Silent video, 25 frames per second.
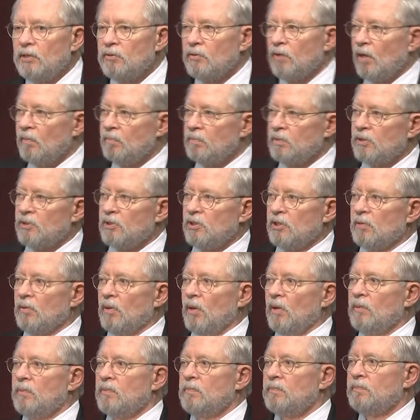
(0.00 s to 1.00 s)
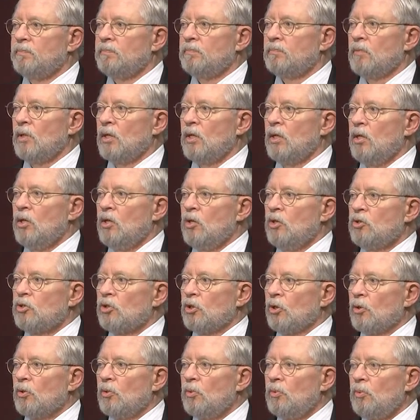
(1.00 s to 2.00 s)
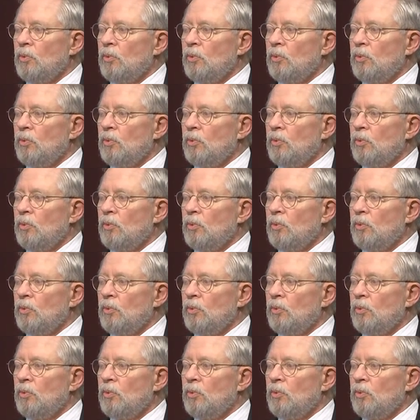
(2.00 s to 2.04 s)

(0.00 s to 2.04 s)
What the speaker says: dropped to zero. So